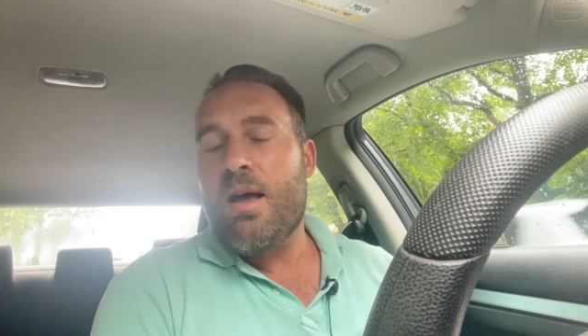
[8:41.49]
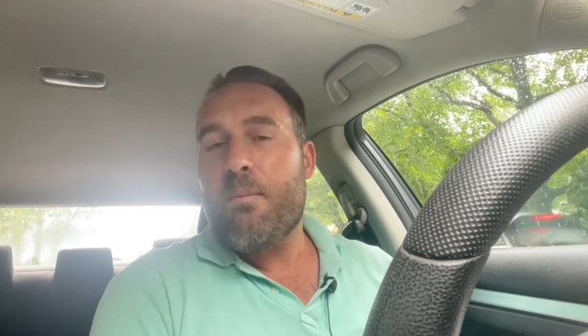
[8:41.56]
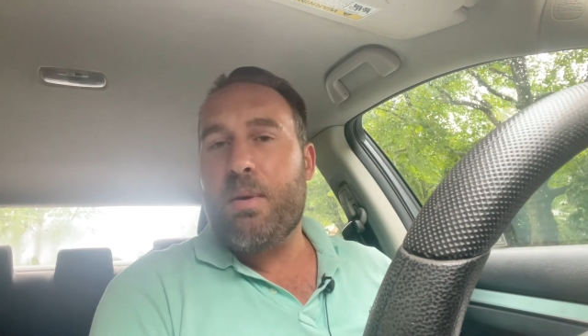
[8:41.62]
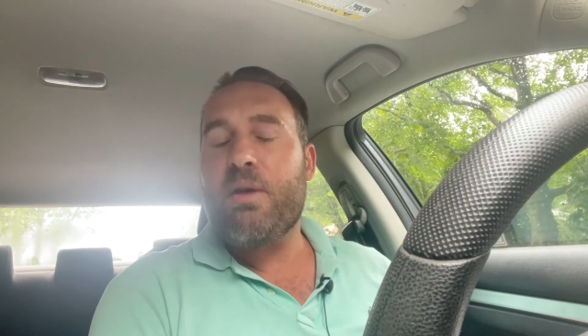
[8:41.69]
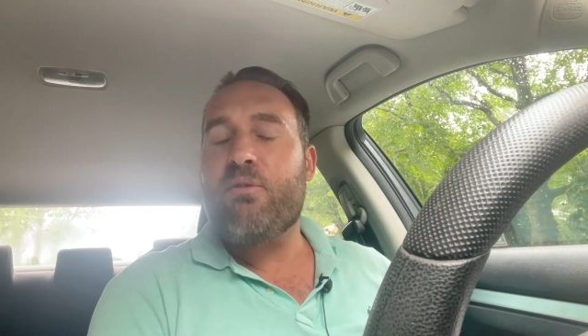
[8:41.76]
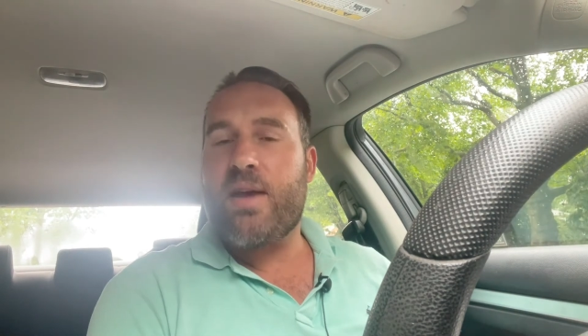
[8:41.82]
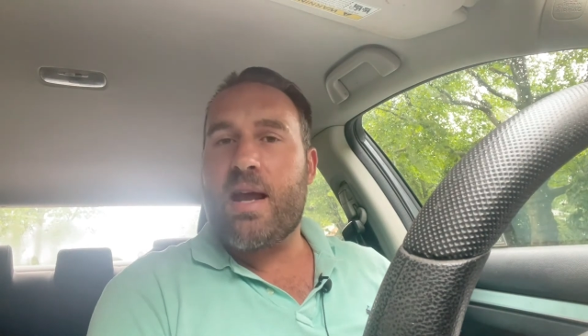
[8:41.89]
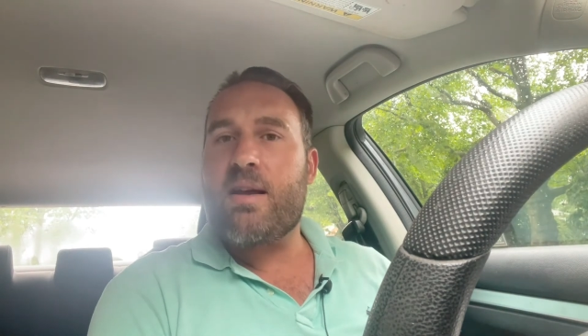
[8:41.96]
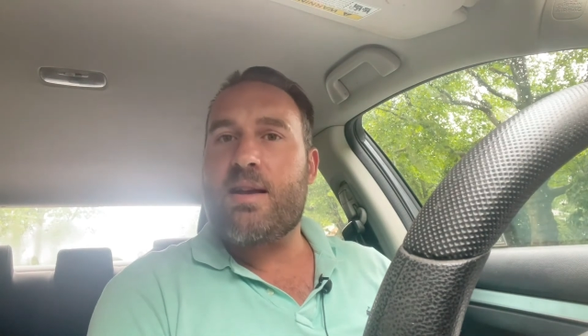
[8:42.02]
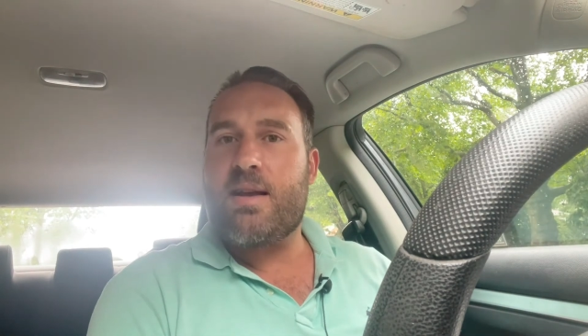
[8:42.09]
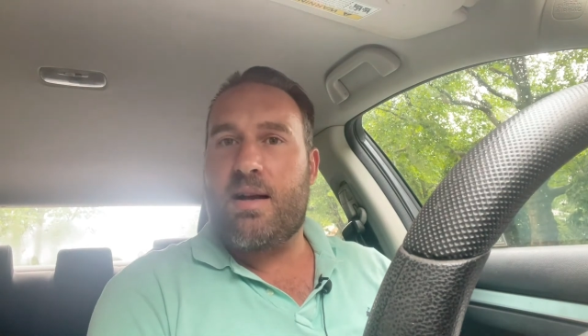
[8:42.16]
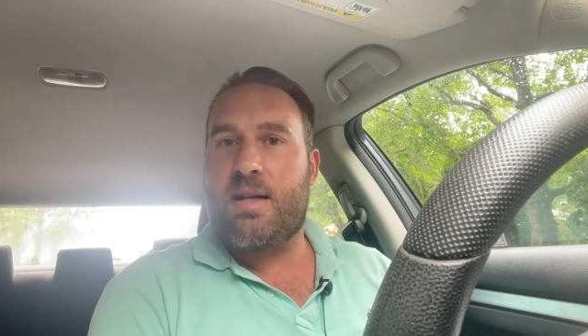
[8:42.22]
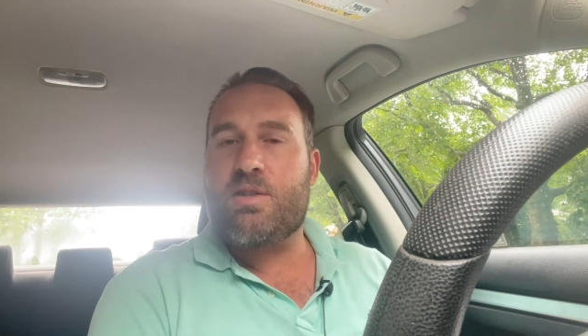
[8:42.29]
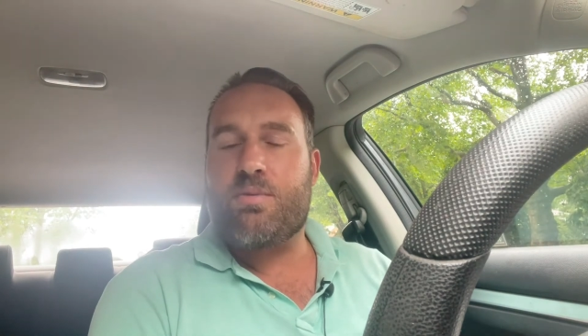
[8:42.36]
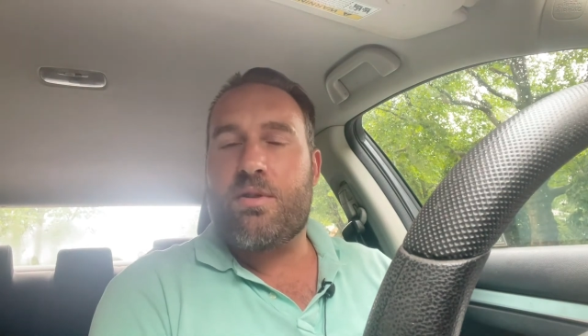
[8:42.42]
Be very
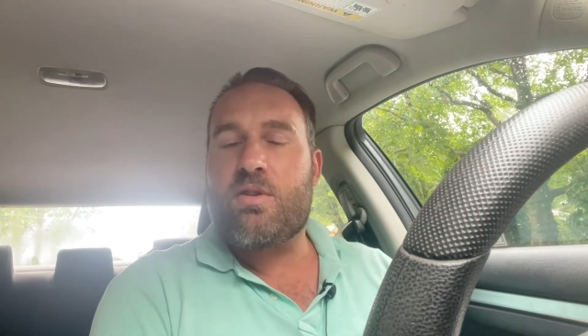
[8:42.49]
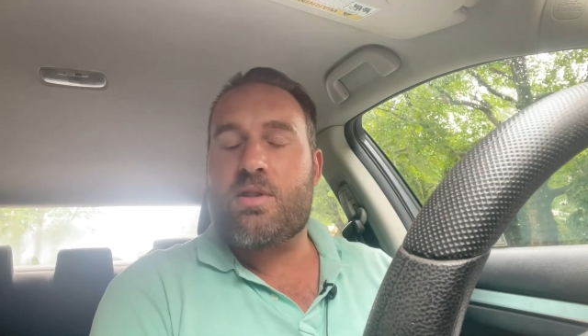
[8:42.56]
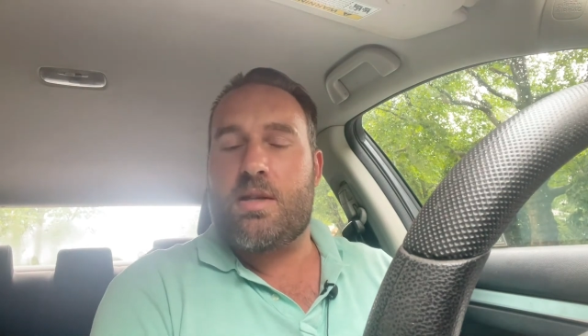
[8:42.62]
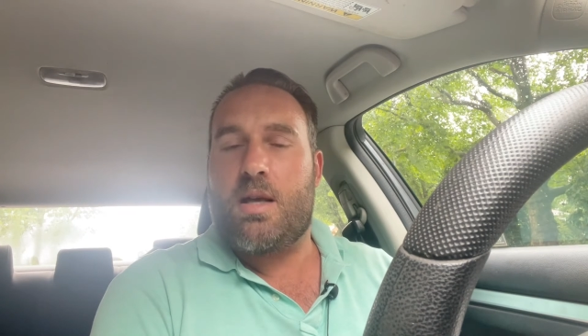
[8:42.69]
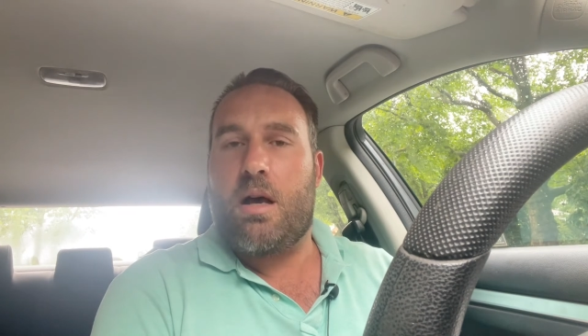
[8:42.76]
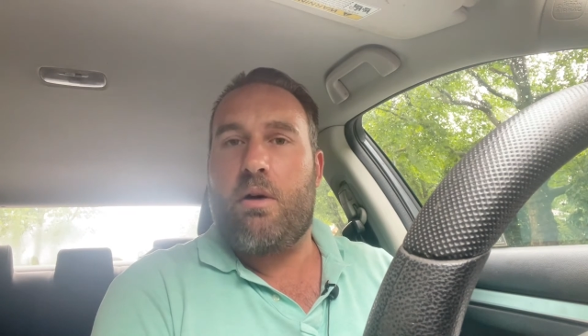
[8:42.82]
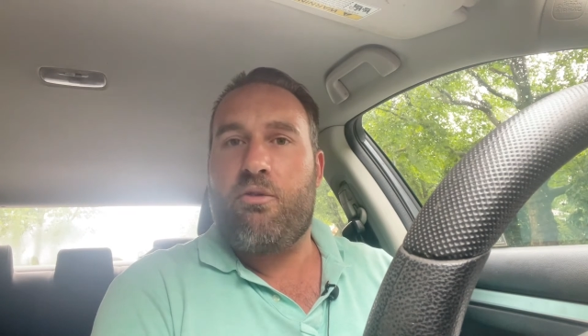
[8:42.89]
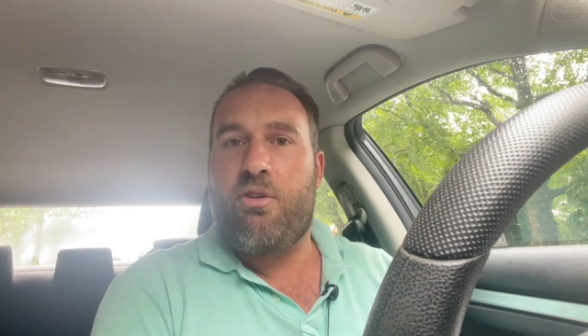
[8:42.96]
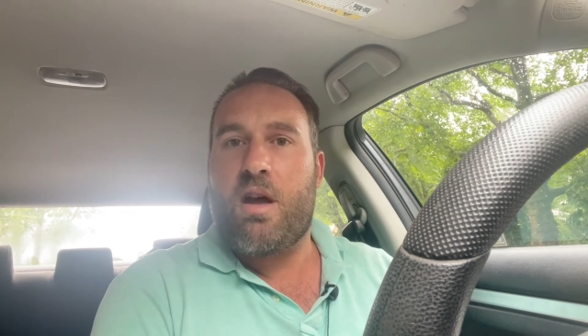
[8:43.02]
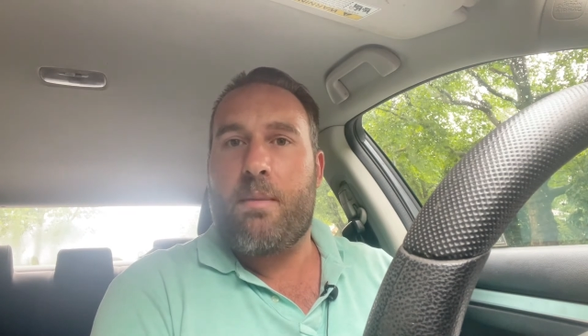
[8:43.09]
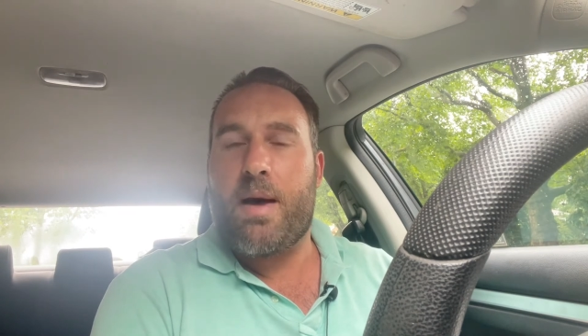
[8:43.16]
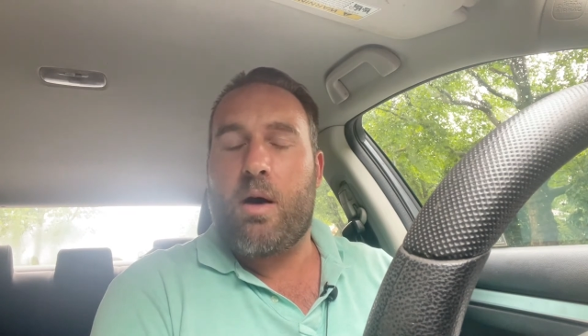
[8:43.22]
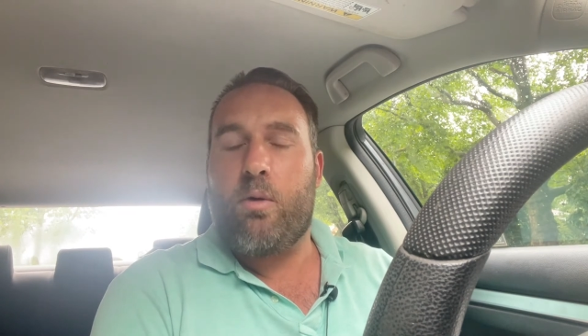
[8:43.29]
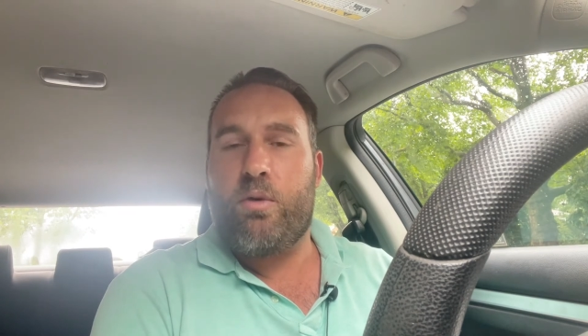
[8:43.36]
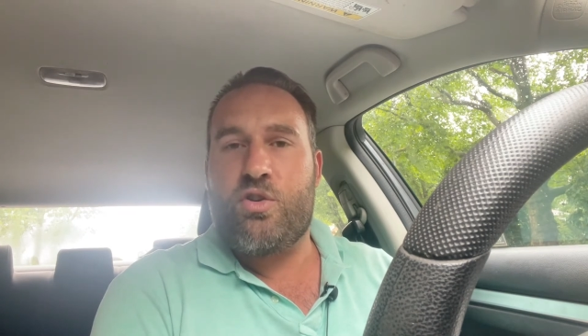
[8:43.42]
honest with yourself
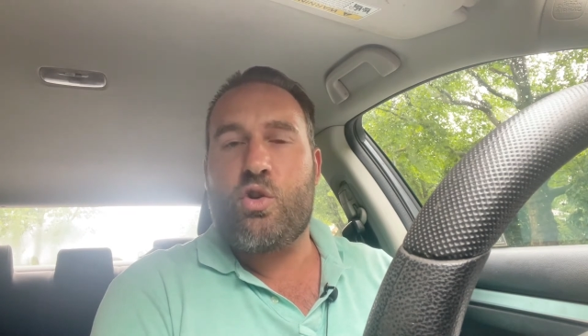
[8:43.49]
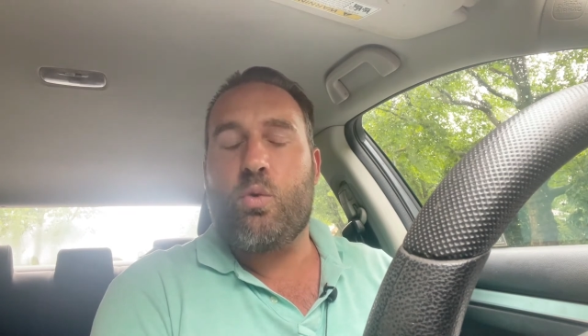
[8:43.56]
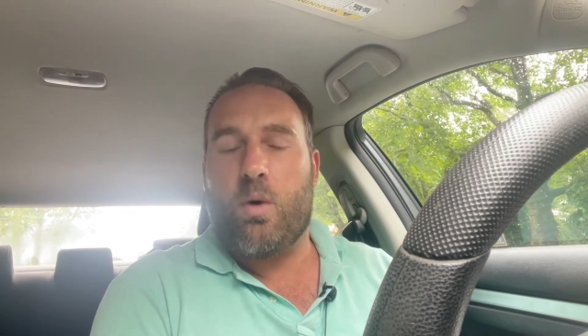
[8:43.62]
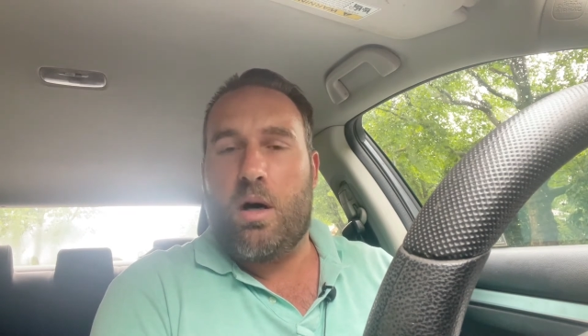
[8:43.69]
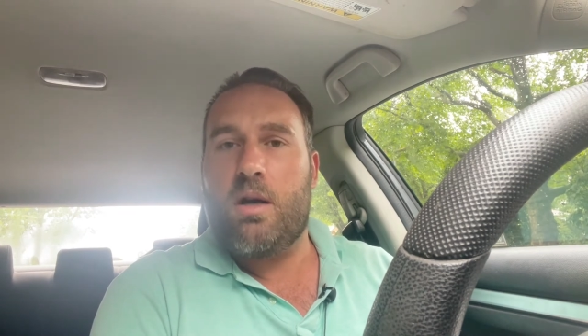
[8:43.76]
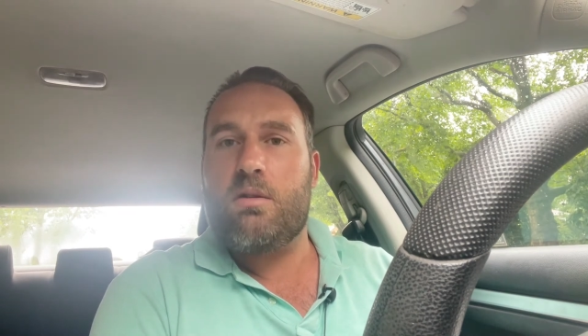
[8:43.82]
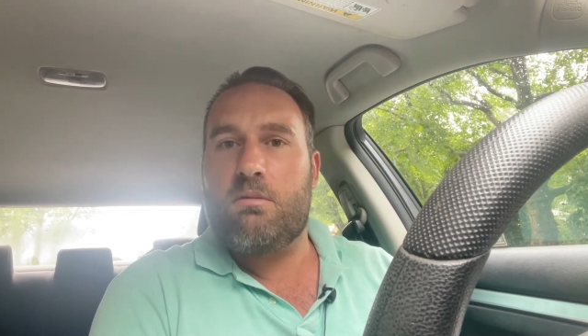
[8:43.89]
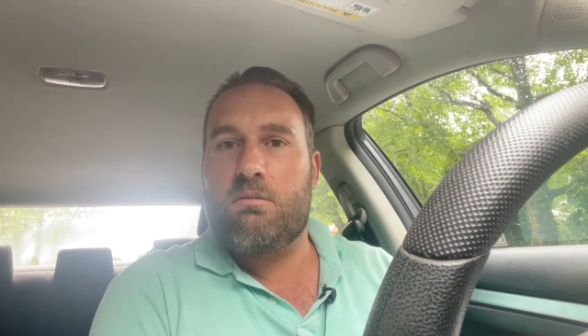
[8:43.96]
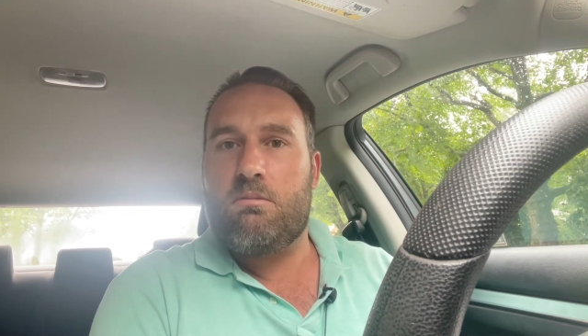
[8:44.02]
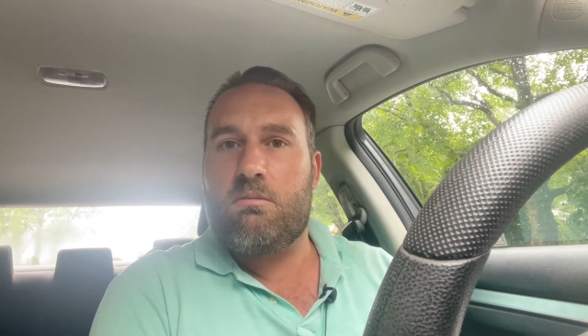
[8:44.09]
about what you want.